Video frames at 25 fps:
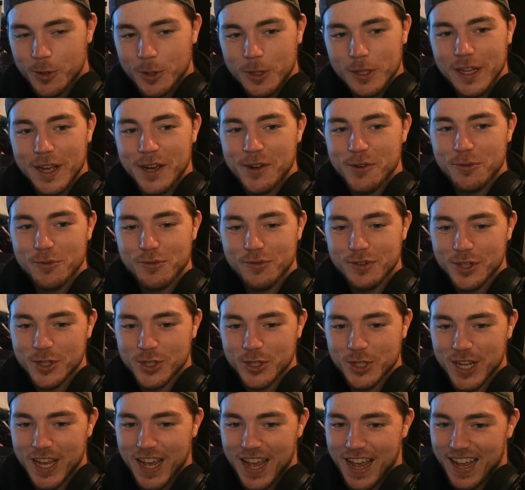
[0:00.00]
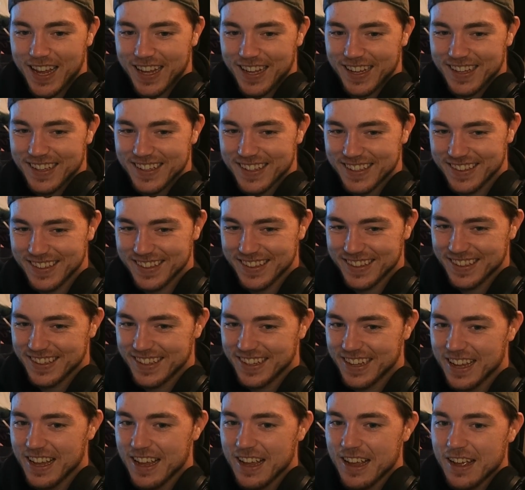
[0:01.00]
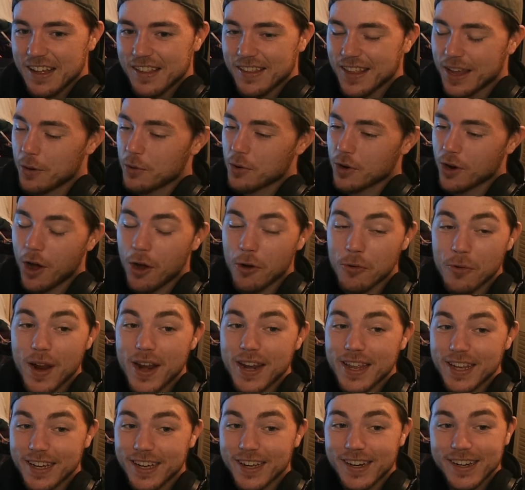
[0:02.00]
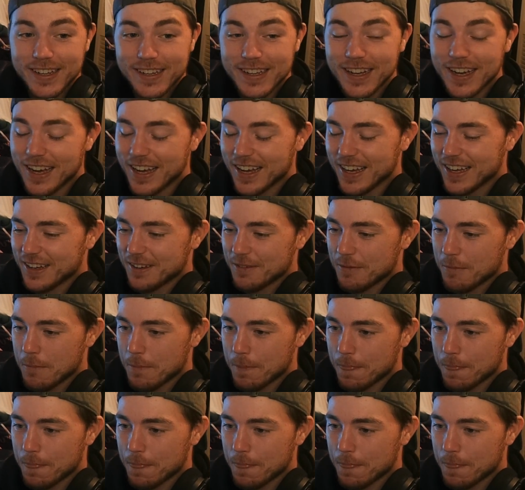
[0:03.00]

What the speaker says: clownfish tank. They were already gonna die.